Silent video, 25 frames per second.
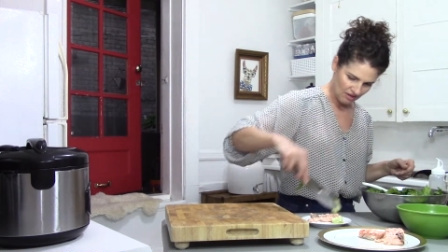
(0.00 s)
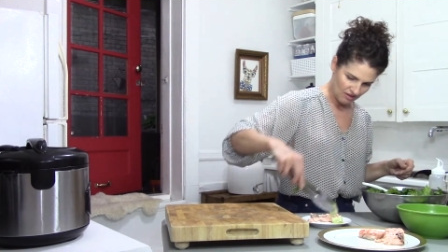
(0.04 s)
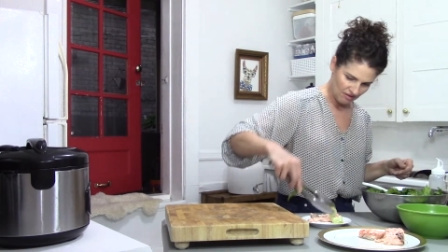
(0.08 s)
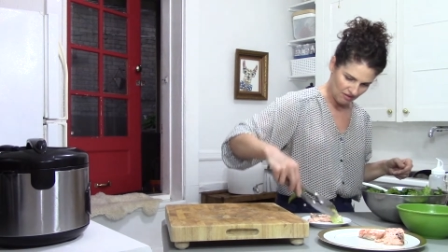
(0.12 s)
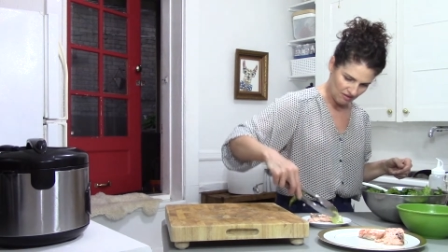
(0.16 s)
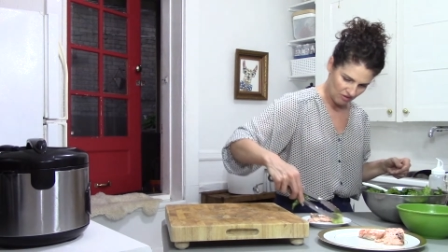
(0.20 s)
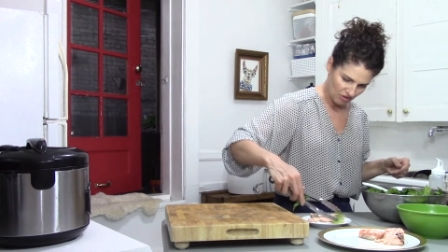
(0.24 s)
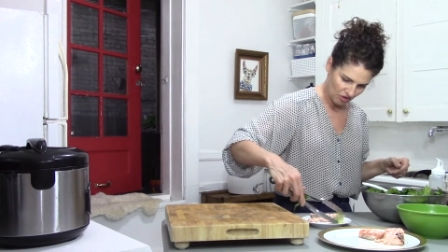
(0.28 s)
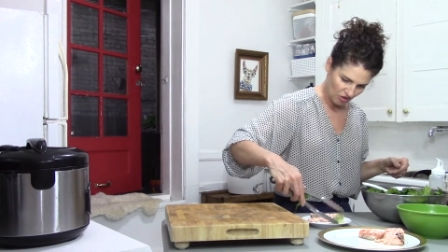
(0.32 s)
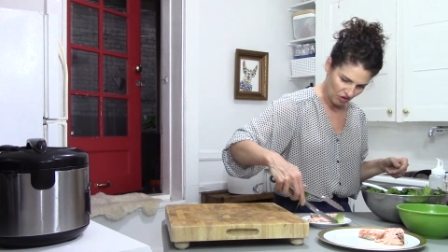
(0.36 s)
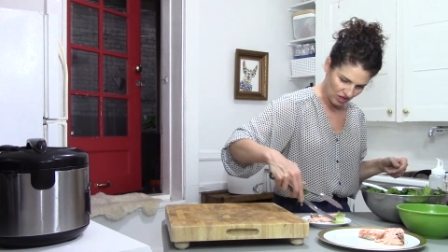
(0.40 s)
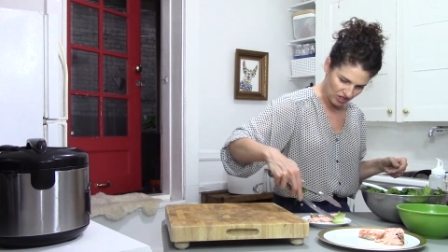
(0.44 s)

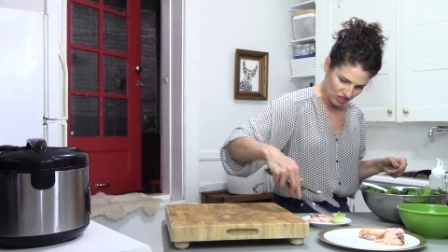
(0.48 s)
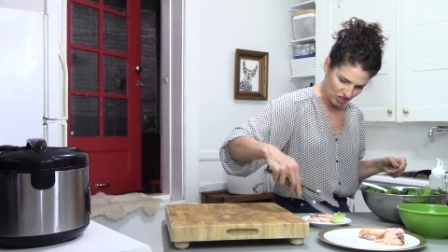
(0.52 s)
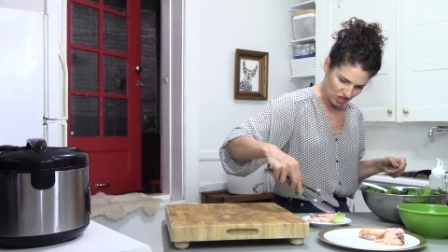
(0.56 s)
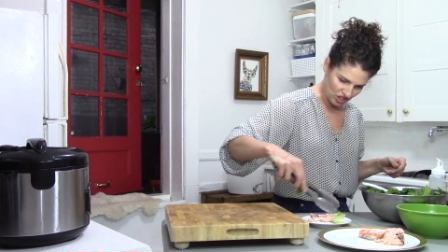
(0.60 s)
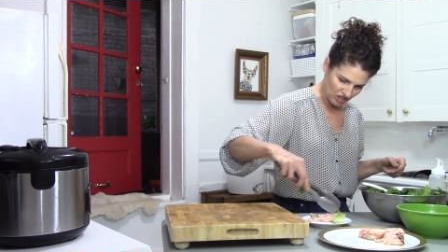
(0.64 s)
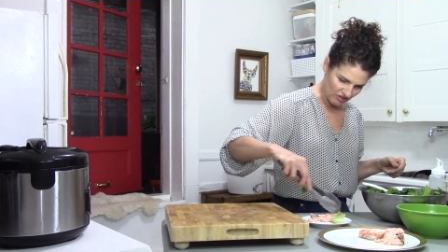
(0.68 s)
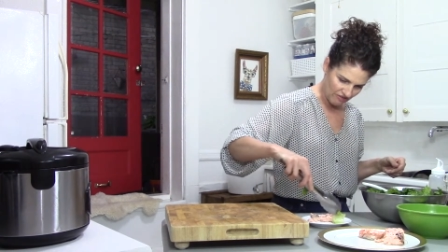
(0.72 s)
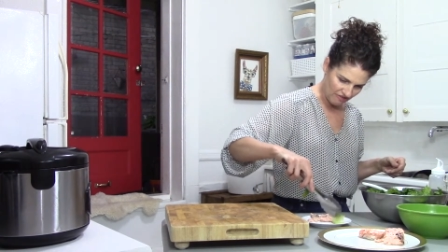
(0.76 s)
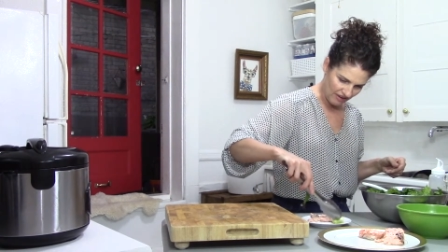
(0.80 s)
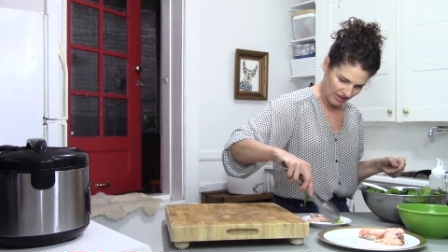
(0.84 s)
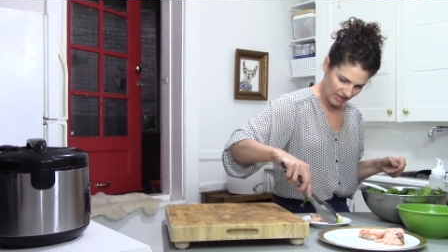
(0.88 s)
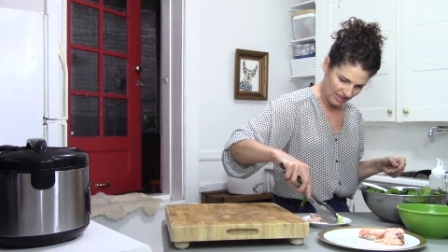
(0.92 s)

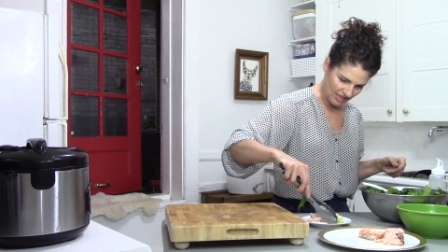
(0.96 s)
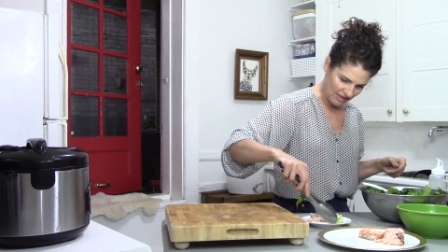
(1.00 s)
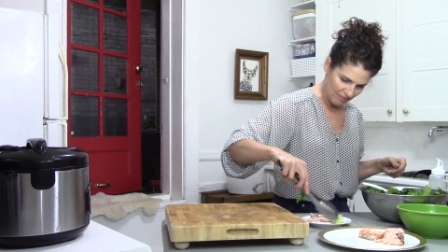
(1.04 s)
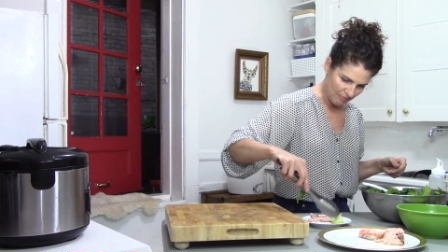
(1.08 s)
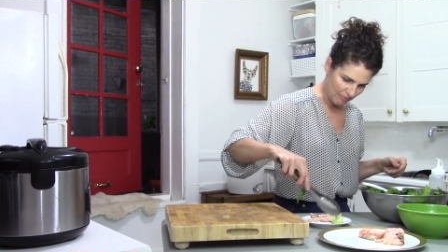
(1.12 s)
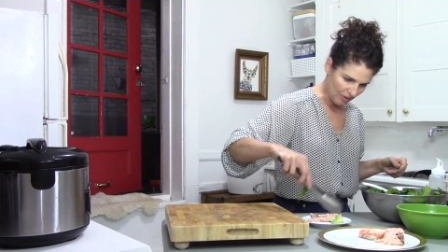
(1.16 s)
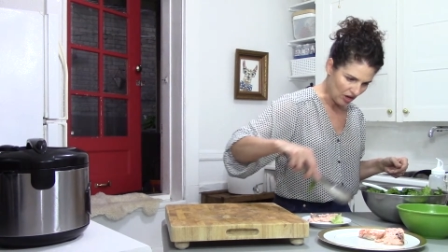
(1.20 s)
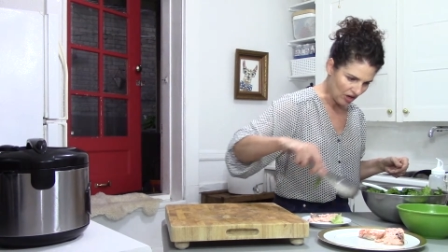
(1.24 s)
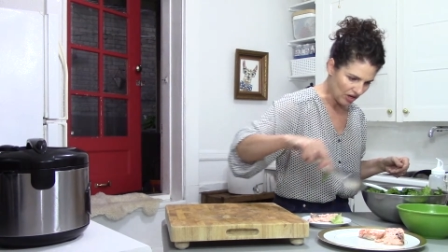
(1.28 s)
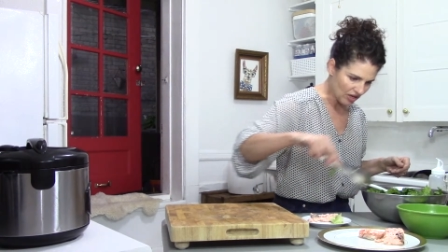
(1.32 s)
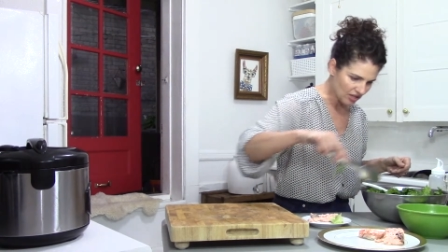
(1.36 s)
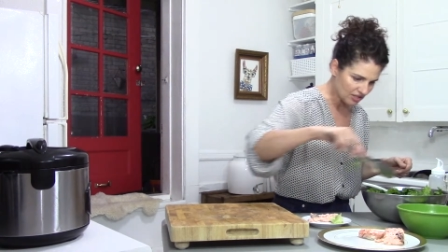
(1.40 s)
crunchy veiny
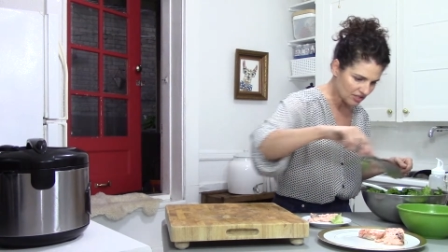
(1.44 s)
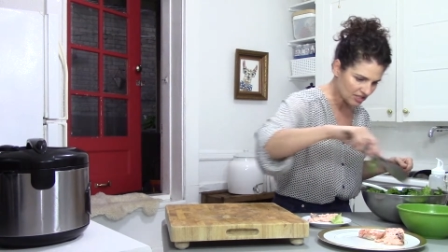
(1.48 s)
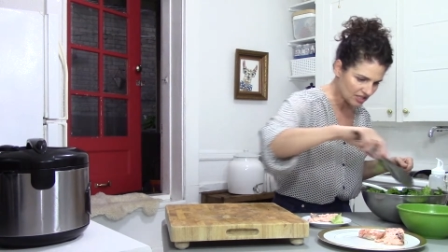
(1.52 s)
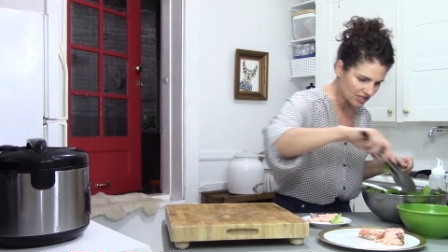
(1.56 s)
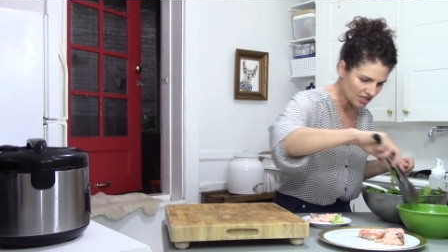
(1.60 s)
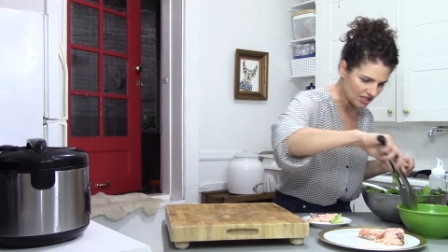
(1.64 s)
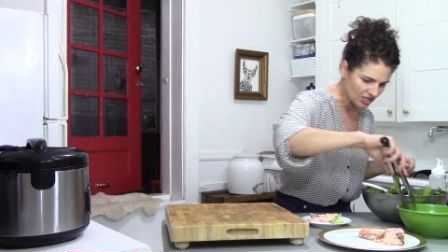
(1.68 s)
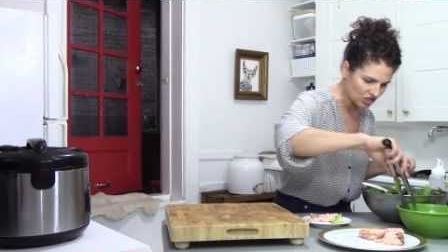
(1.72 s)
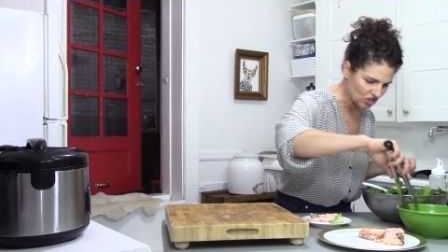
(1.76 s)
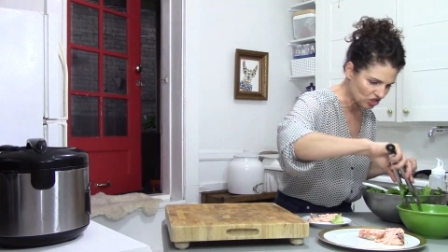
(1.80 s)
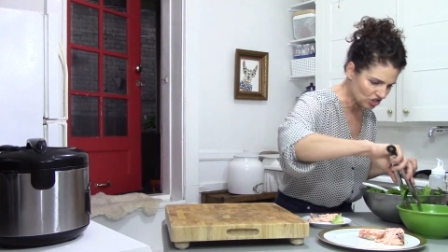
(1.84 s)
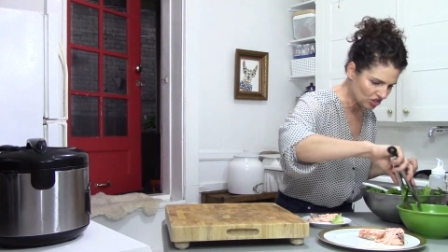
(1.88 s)
parts,
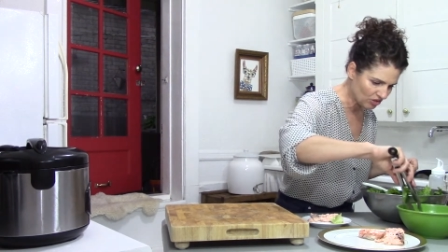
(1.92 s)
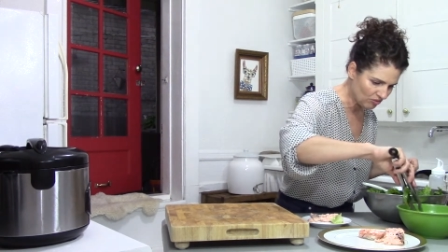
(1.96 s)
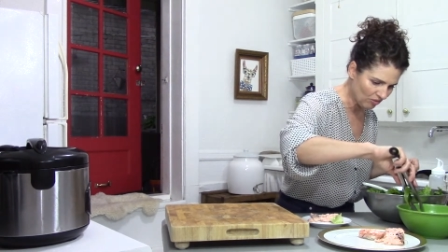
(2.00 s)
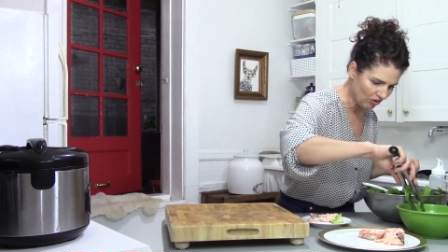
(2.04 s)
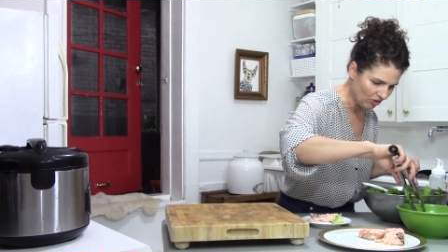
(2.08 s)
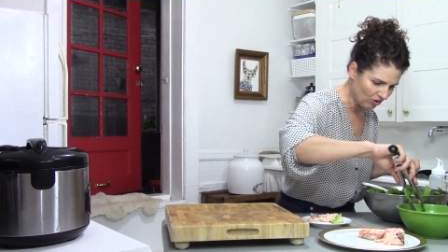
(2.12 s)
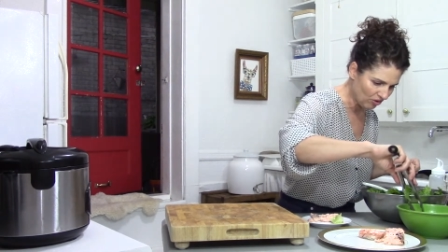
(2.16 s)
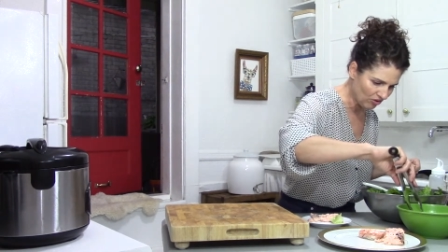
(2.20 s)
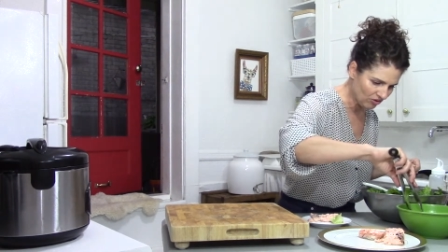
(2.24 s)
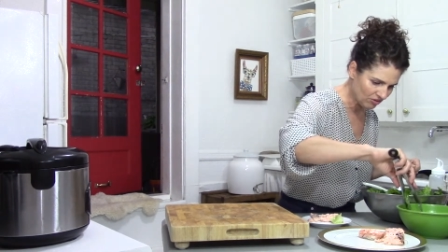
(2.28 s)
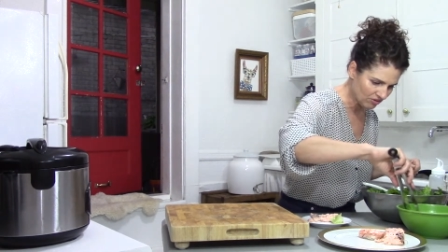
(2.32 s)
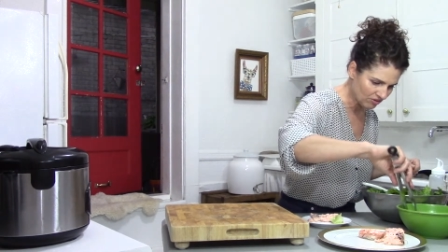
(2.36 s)
because
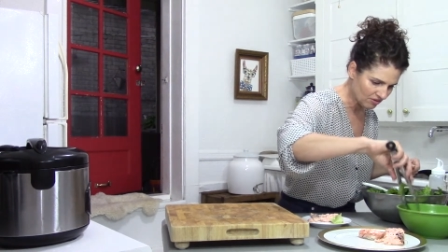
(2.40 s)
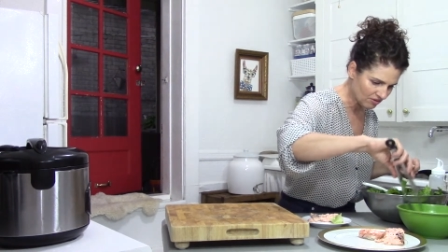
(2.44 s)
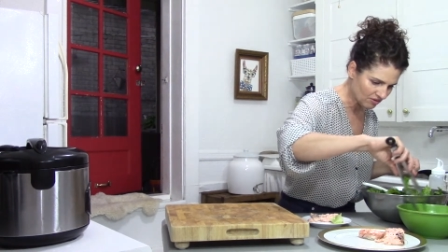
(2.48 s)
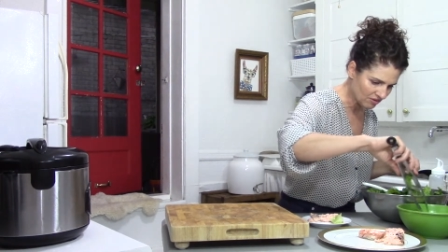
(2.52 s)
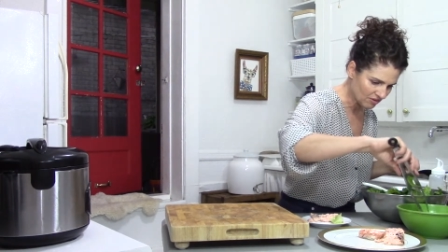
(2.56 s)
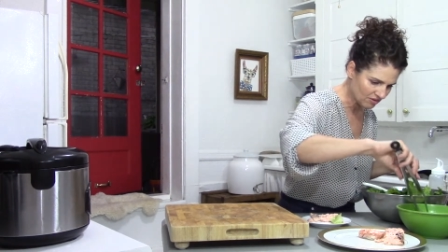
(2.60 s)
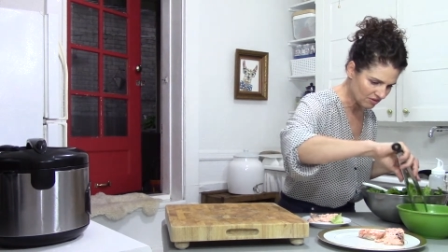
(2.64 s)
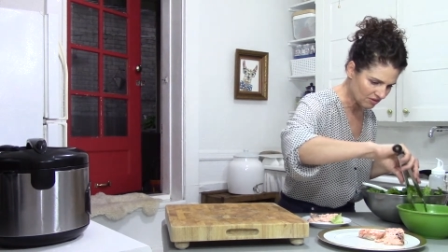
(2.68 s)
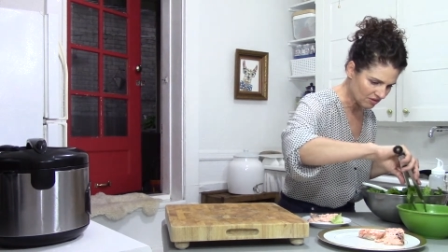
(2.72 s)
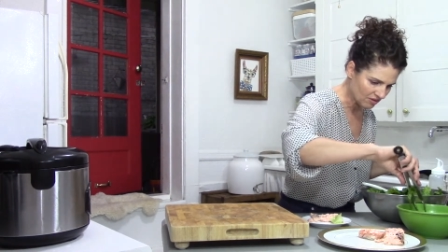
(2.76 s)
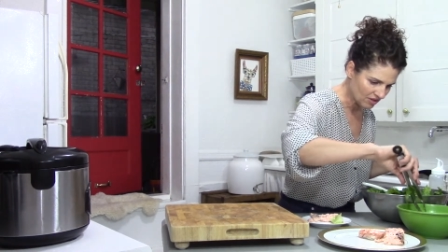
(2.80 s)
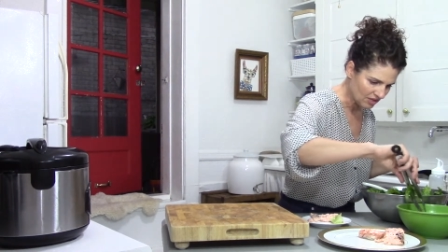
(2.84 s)

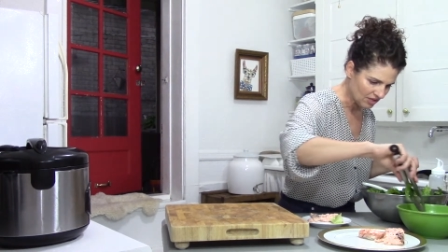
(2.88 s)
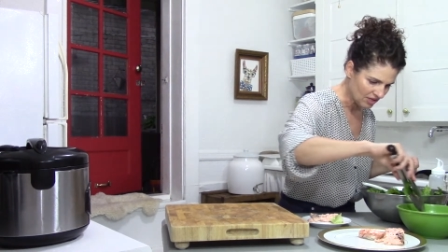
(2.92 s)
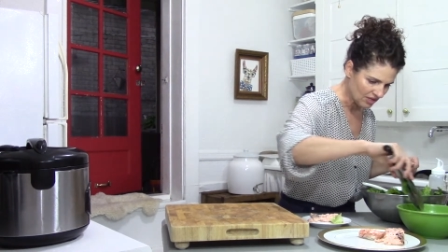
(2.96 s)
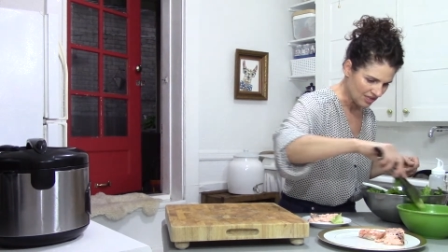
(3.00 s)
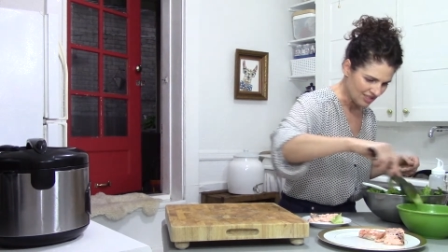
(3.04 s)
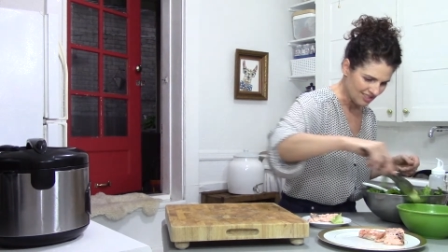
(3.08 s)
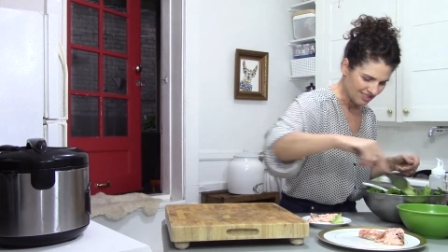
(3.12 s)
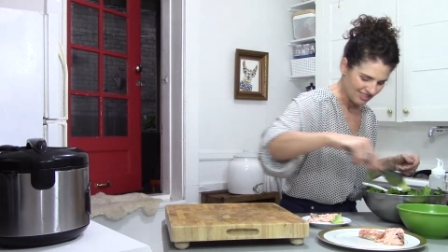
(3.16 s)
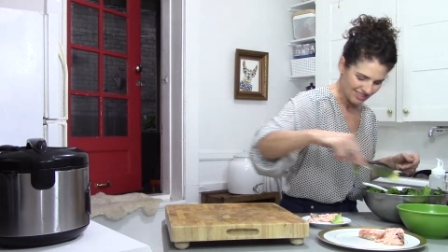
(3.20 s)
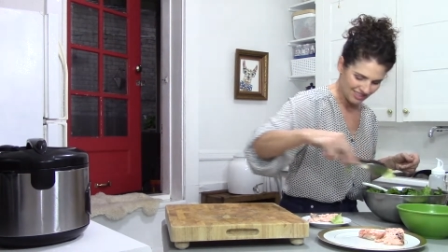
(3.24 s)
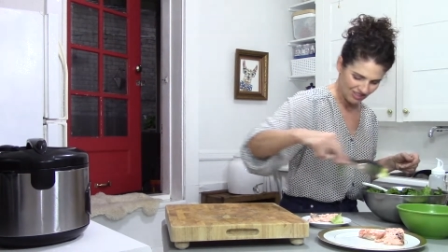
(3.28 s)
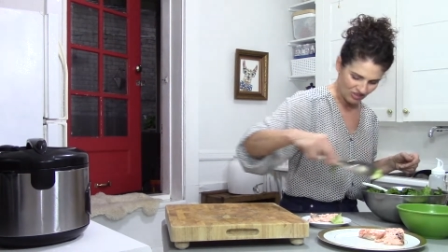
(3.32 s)

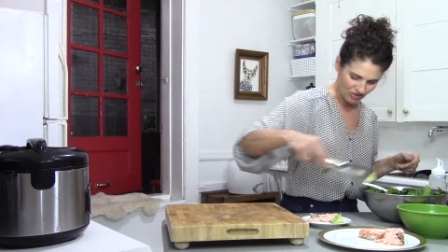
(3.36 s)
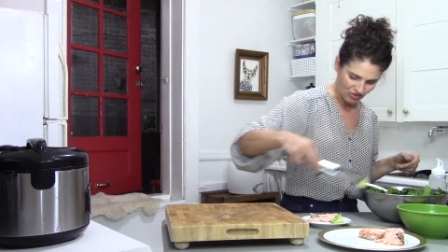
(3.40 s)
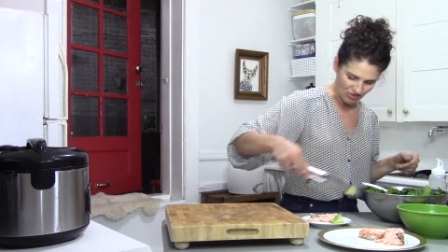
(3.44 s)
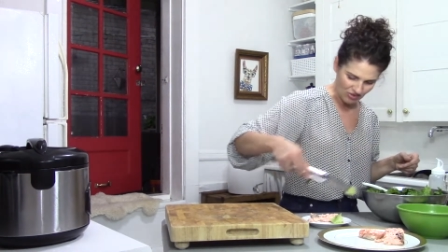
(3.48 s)
they don't